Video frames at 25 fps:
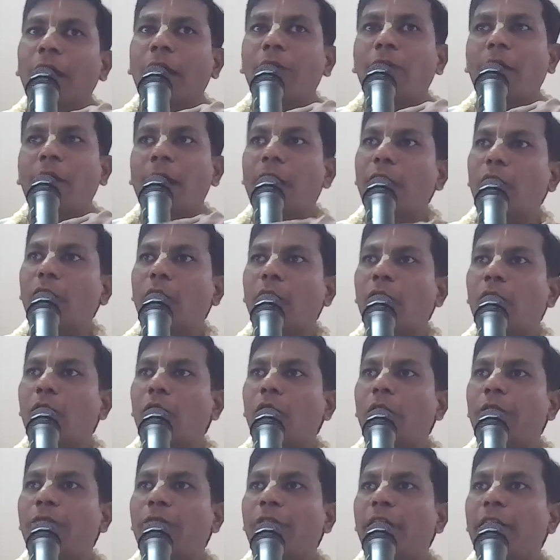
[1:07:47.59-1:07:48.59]
And while you
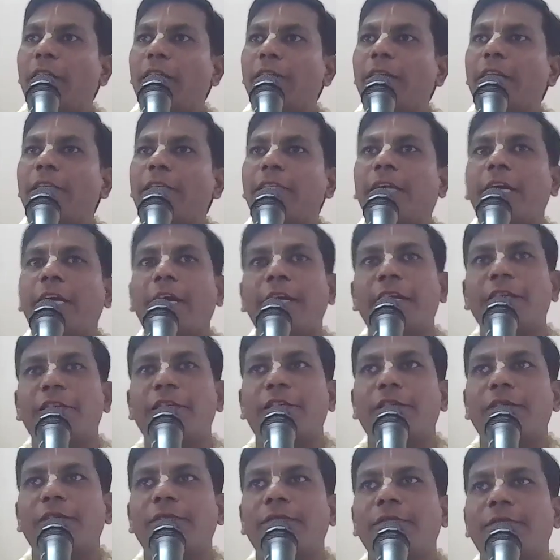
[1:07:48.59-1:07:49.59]
are glorifying, there is a
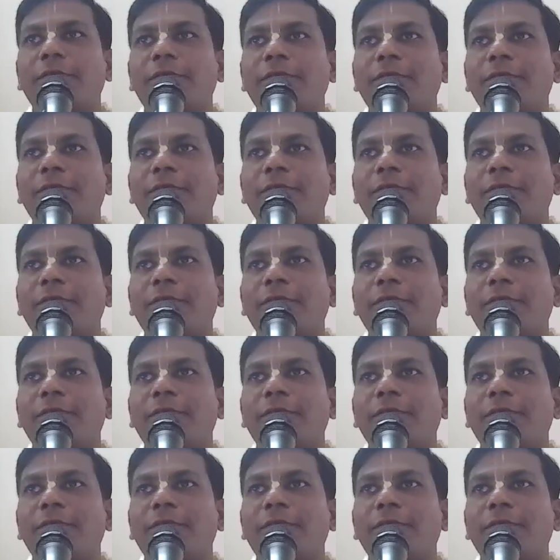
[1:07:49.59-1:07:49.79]
condition.